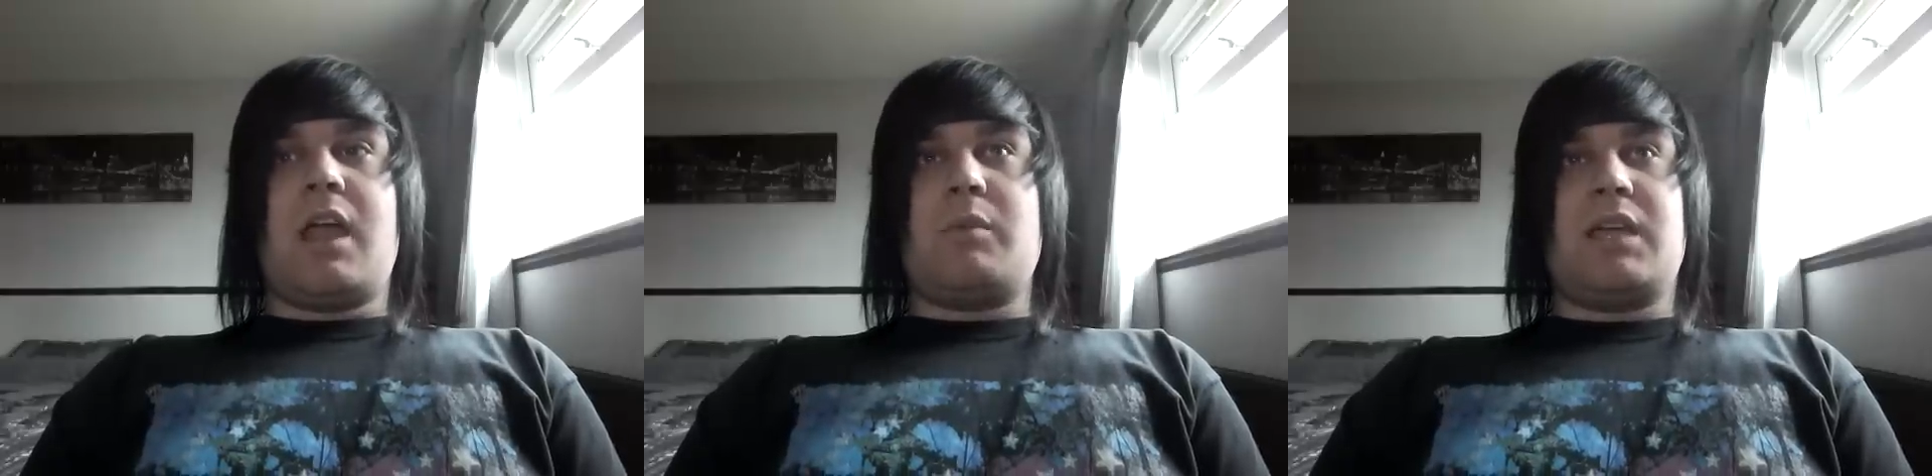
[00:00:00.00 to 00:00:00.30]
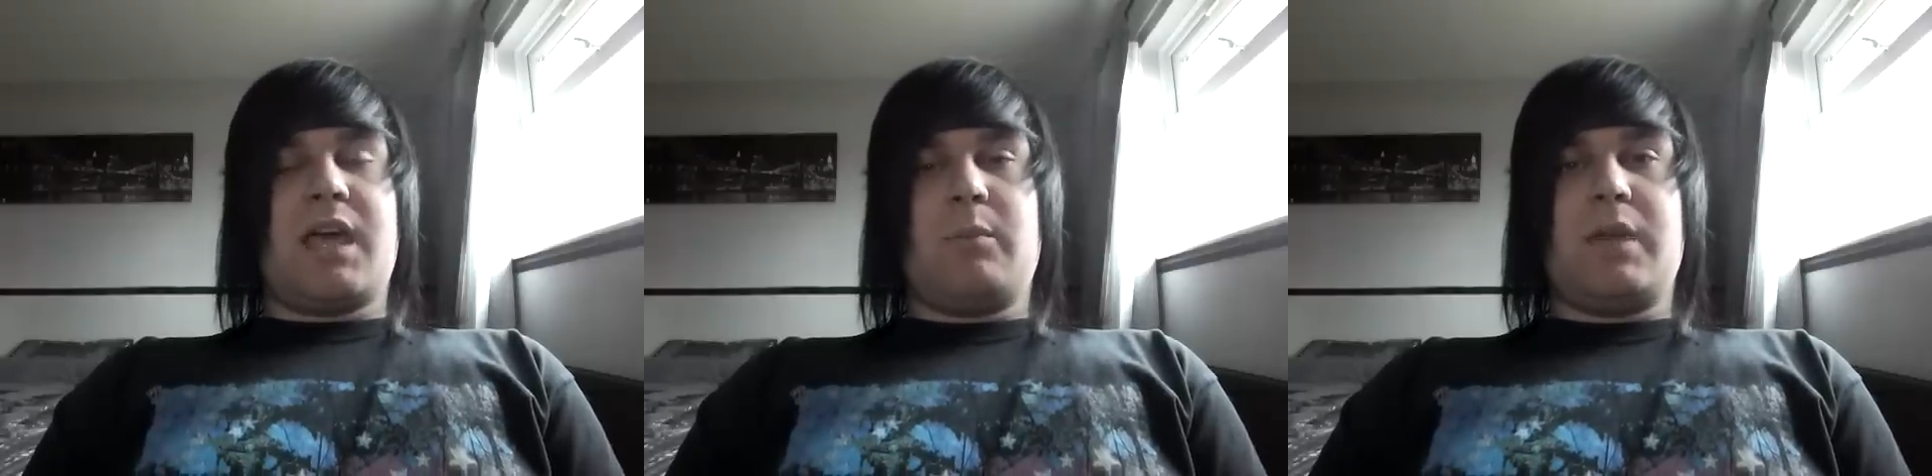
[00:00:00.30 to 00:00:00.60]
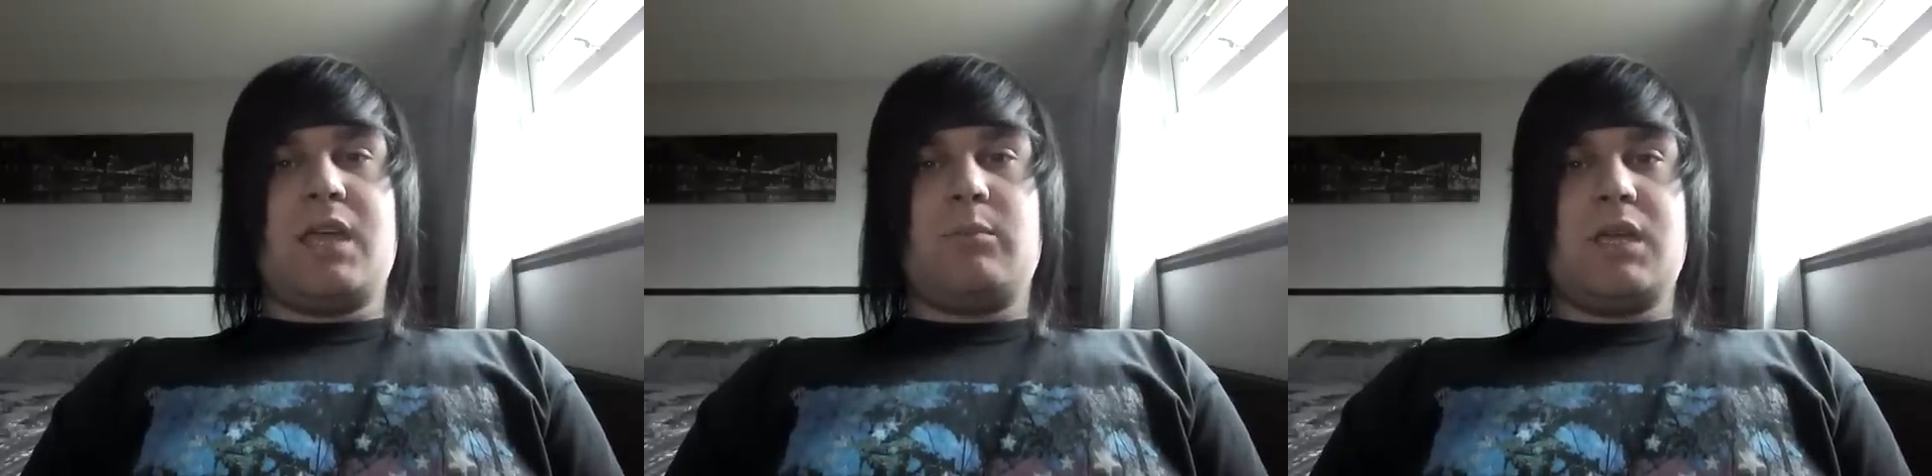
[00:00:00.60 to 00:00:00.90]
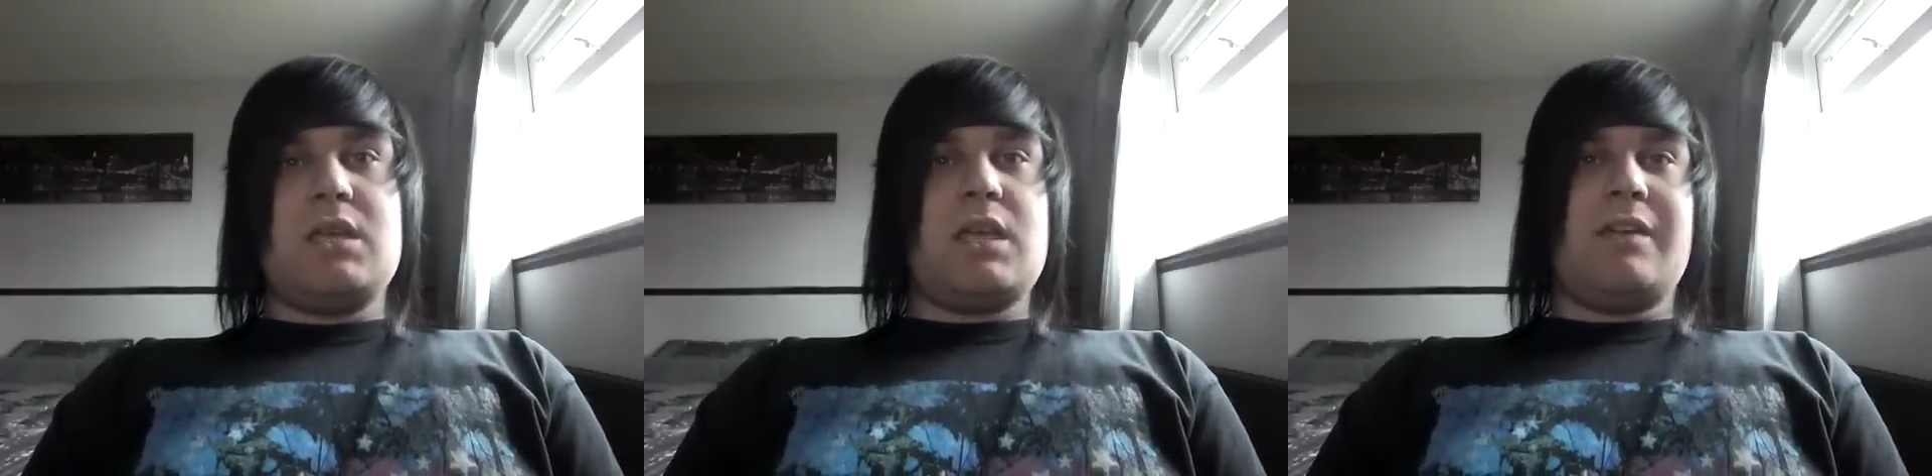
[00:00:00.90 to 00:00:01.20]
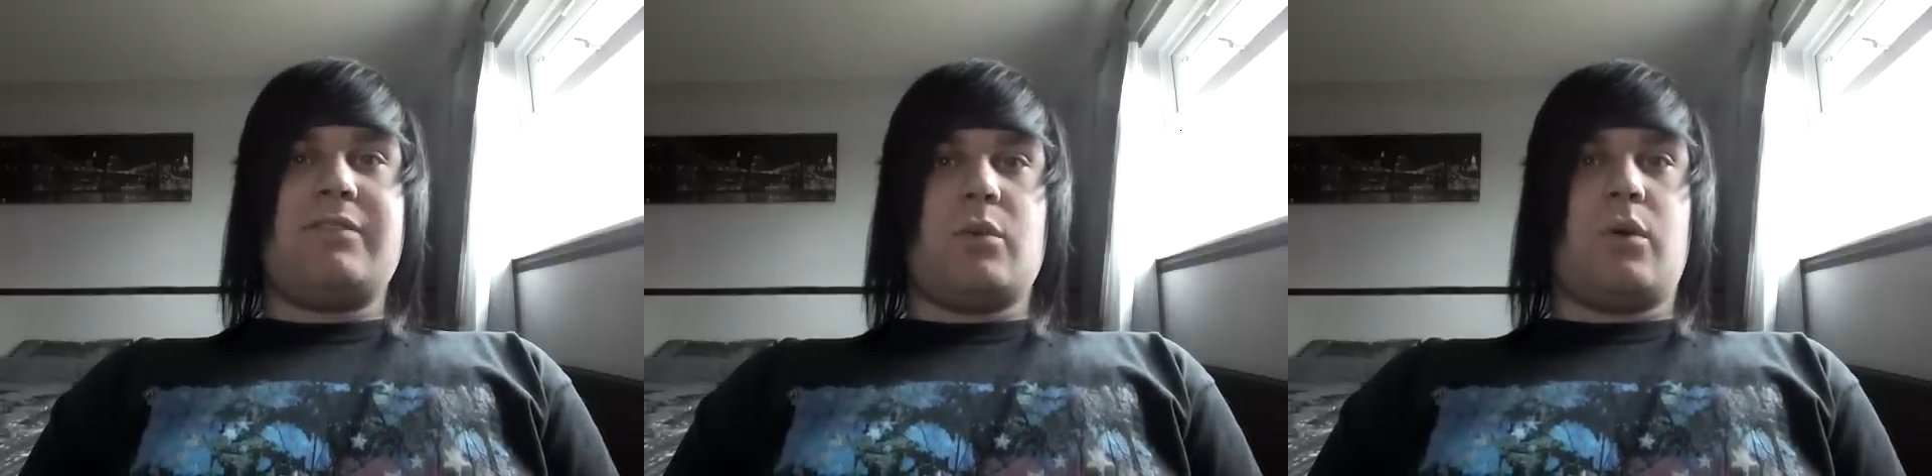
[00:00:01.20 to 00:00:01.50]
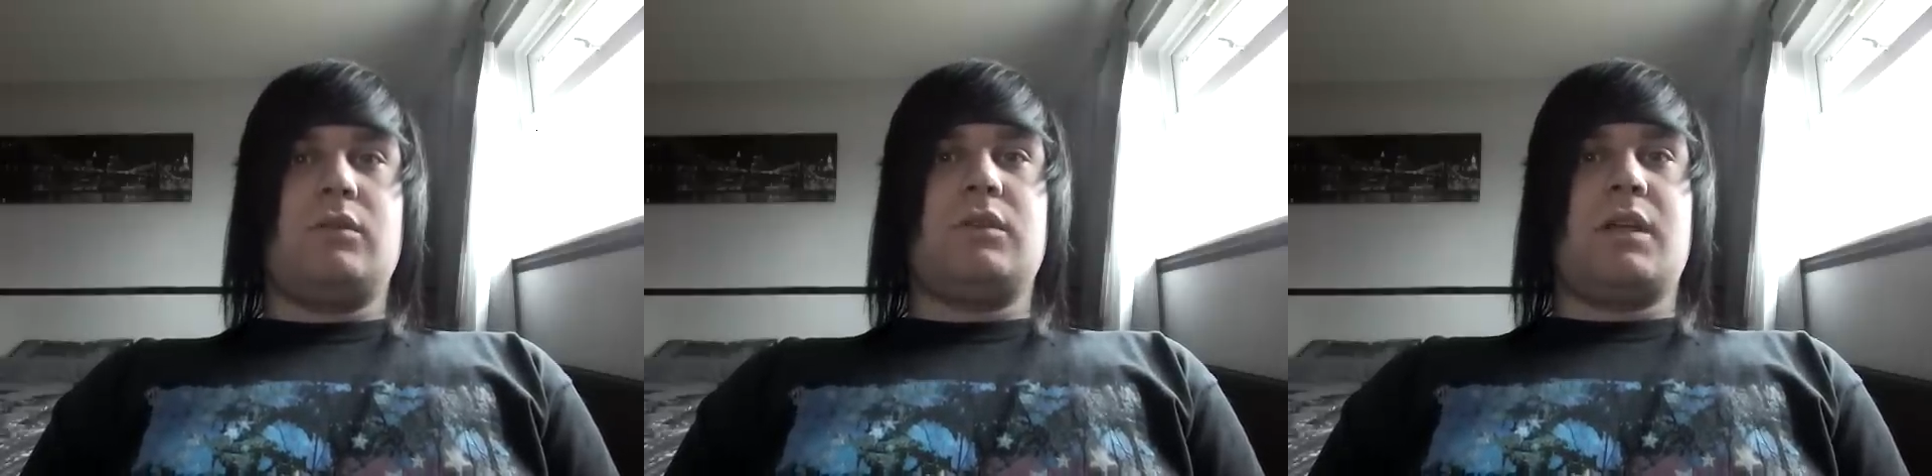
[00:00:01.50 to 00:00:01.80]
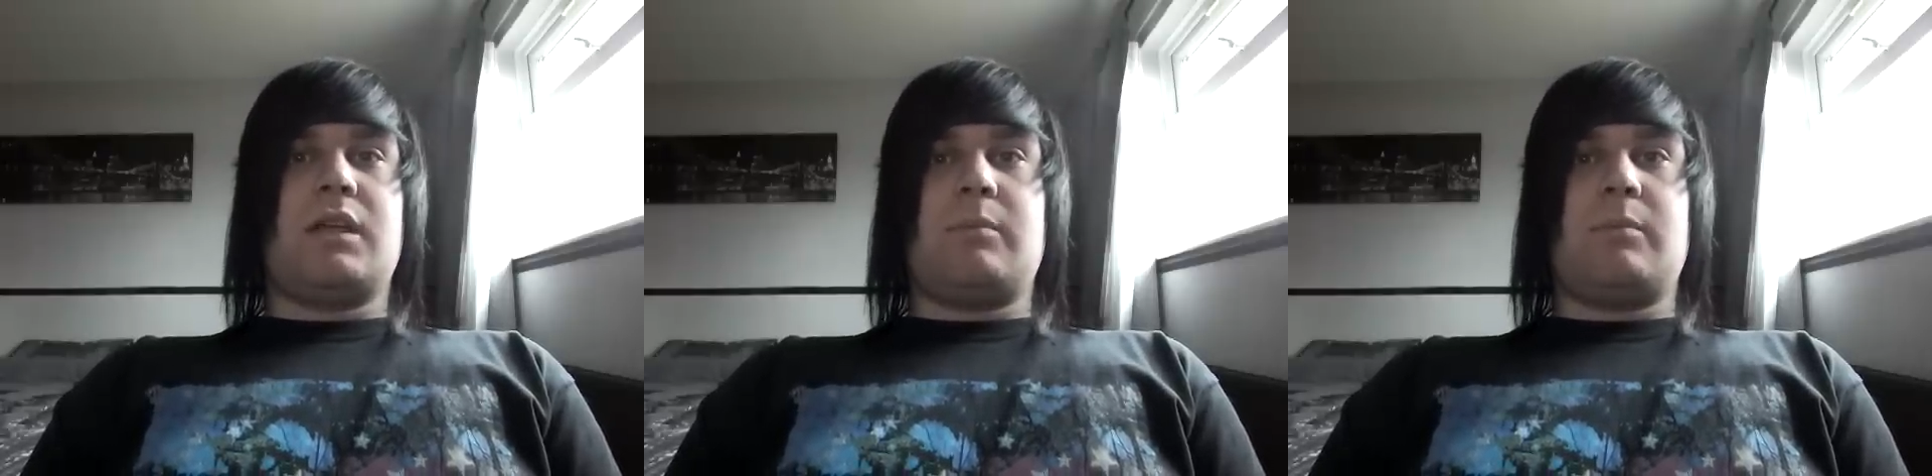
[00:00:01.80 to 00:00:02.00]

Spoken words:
You can PM me if you want,